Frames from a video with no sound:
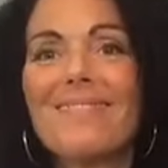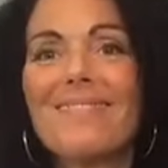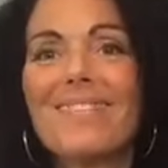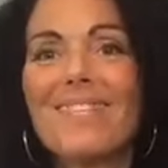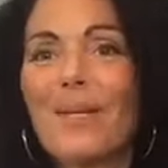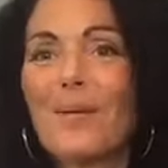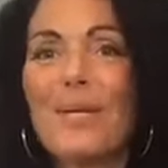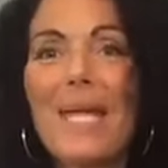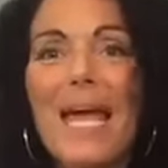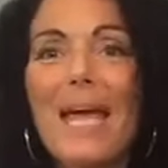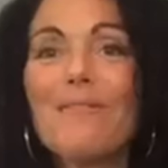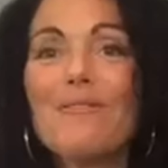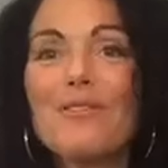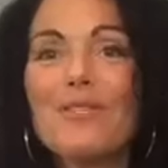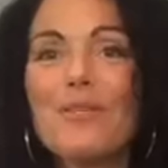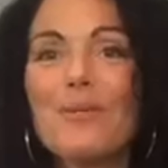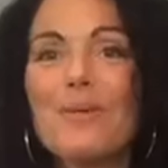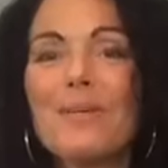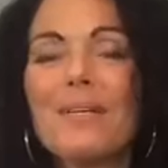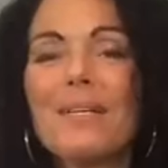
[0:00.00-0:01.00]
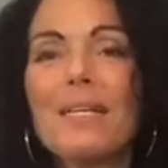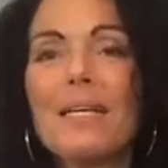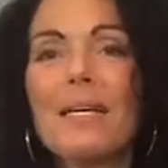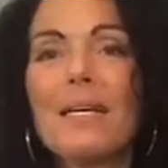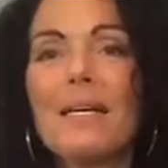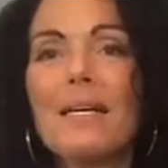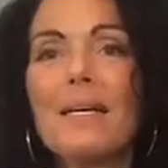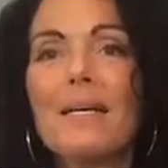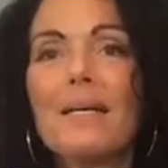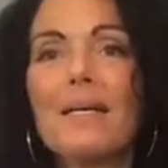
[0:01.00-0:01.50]
Don't have to.
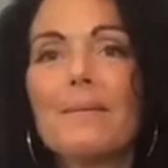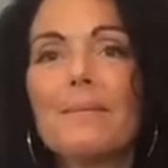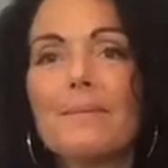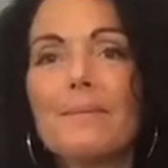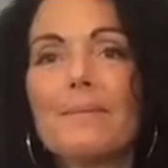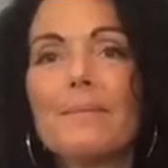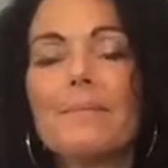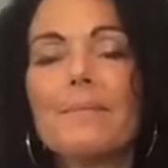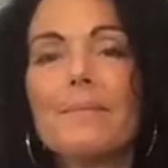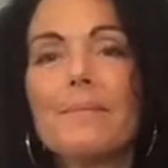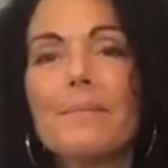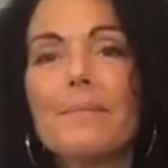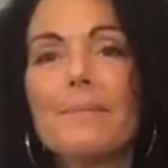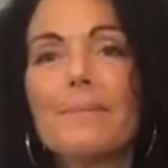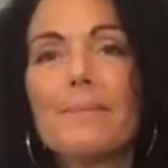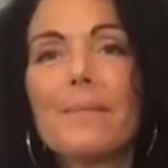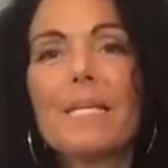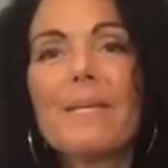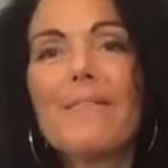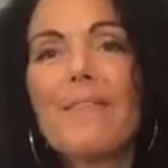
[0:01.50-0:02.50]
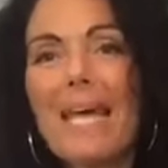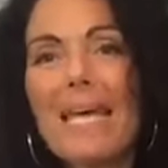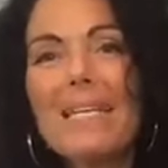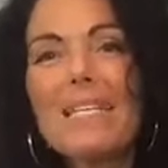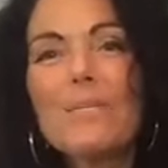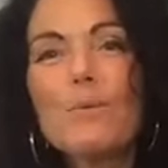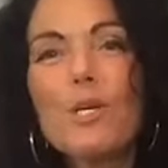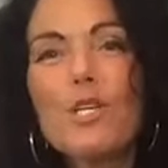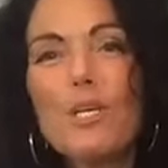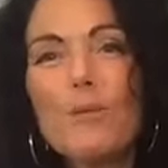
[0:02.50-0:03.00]
But if that is
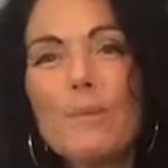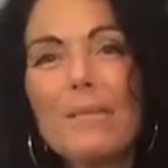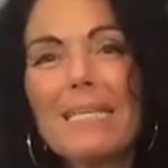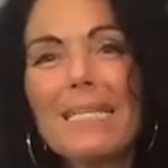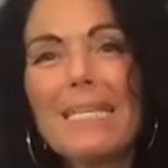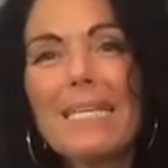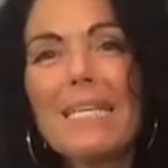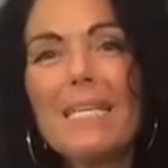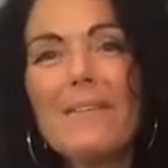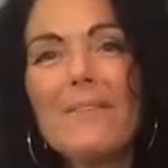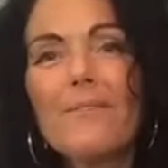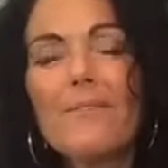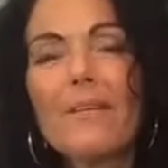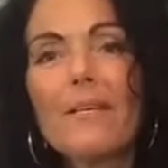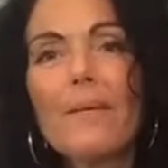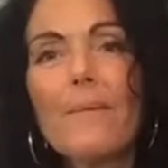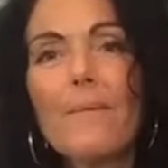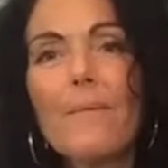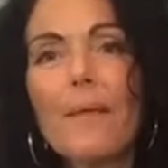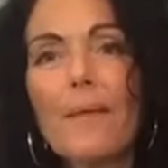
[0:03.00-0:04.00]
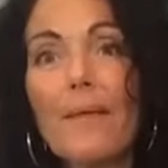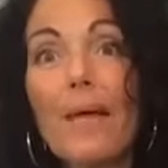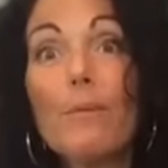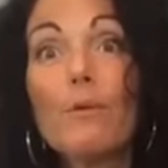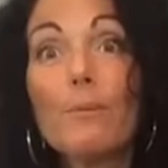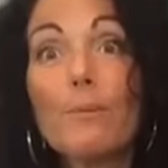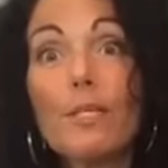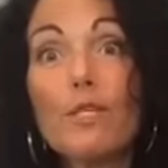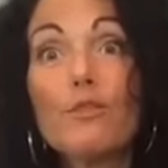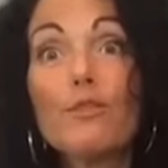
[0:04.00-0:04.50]
what you believe, then that
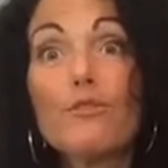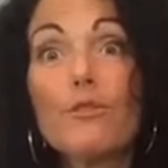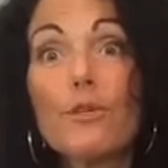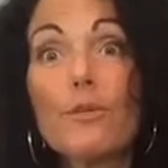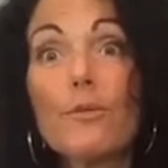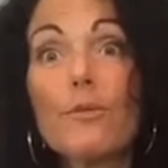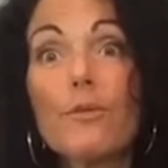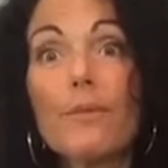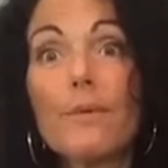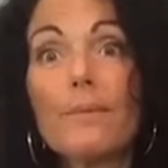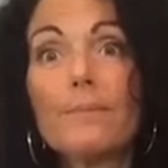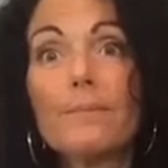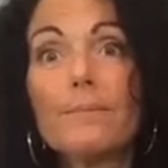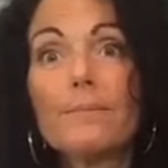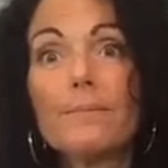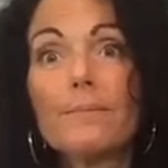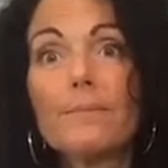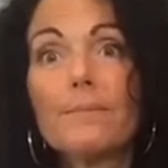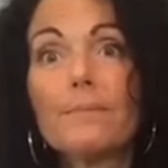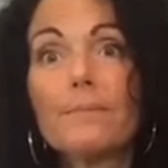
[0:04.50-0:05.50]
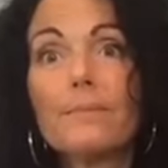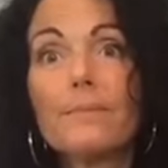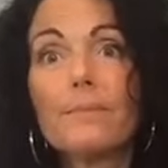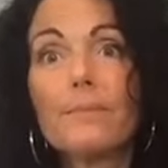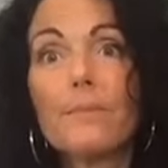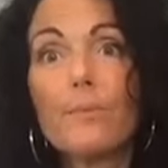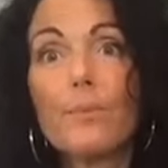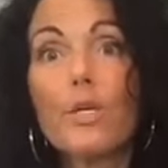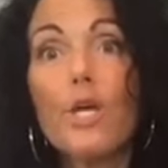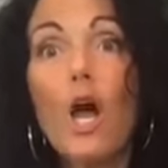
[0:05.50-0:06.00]
will be your truth.
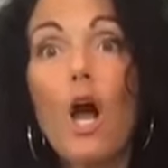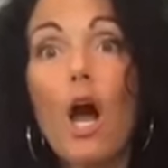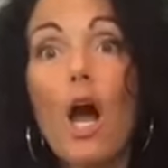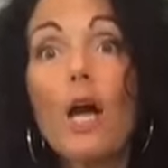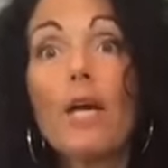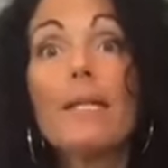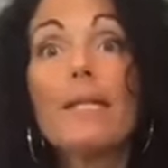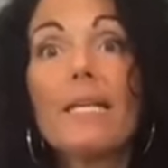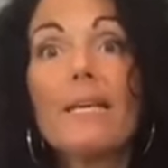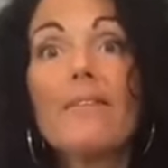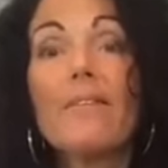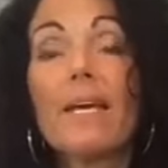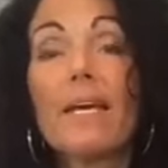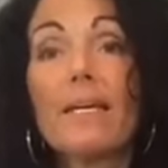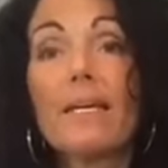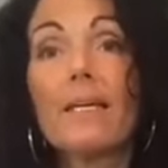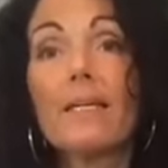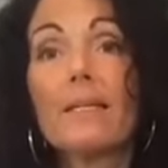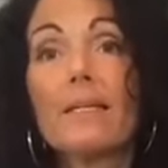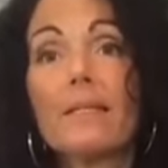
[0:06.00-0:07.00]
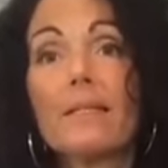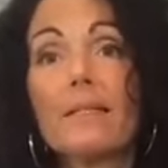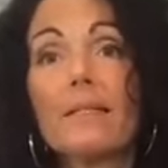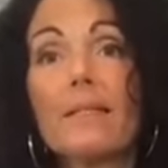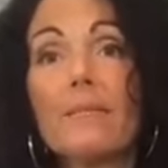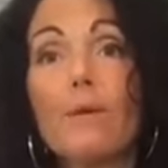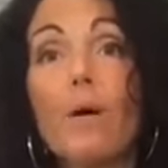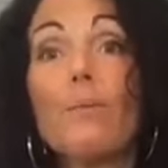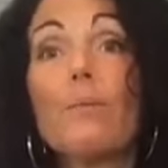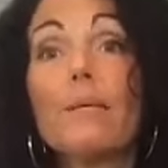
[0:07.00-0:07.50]
We are living
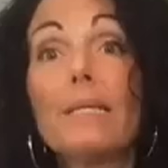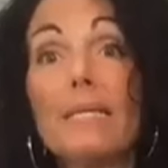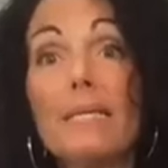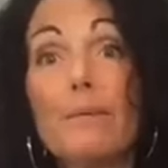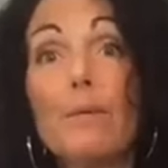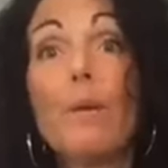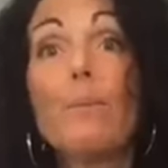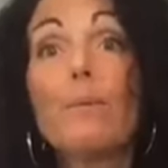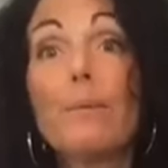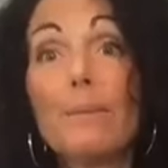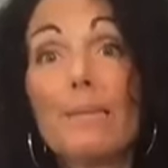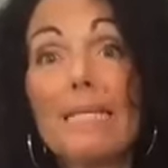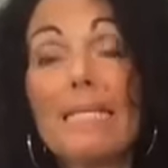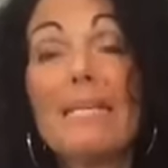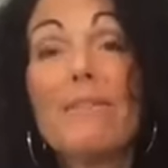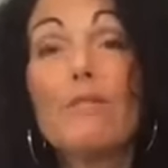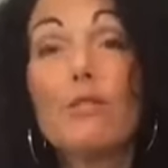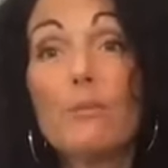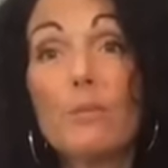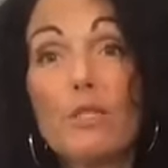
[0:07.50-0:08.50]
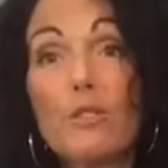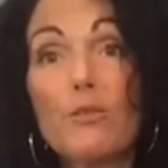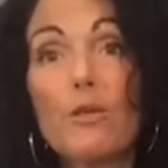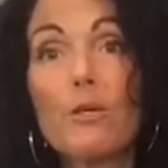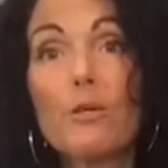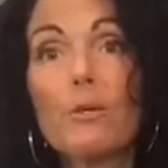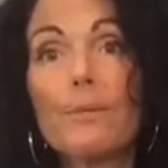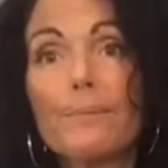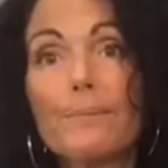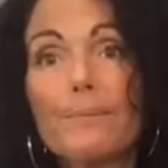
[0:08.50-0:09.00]
what we believe to be true.
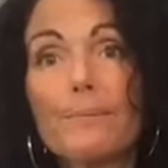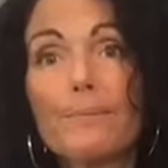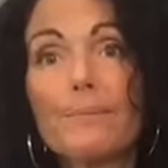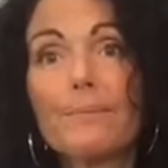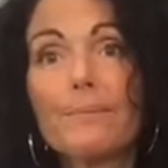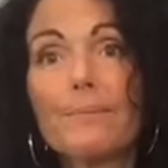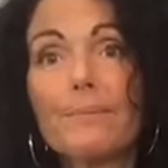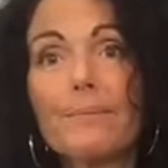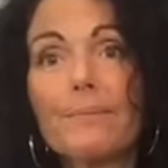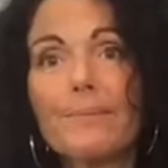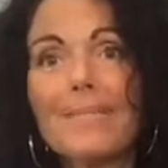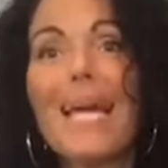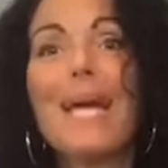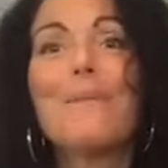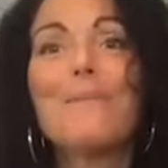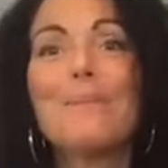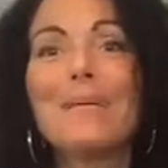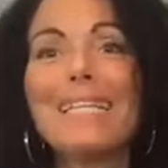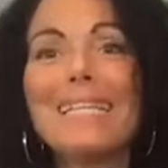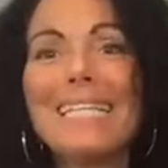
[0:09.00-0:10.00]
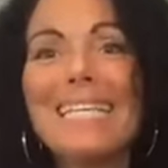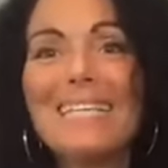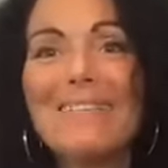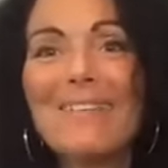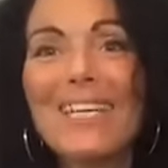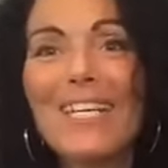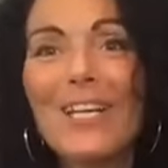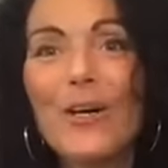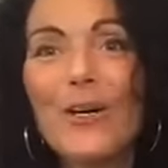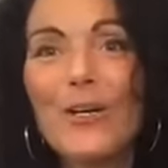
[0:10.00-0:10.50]
Believe
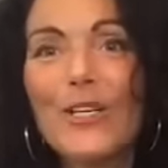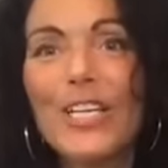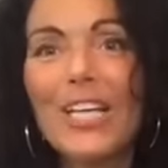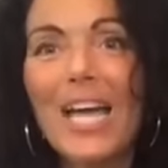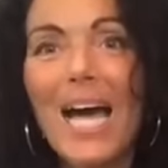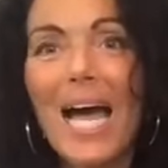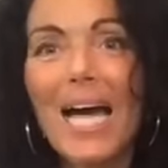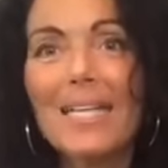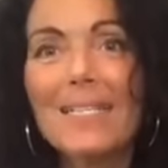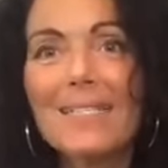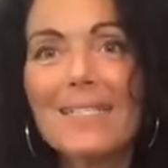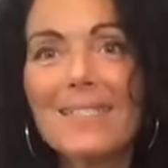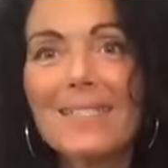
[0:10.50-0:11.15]
it or not.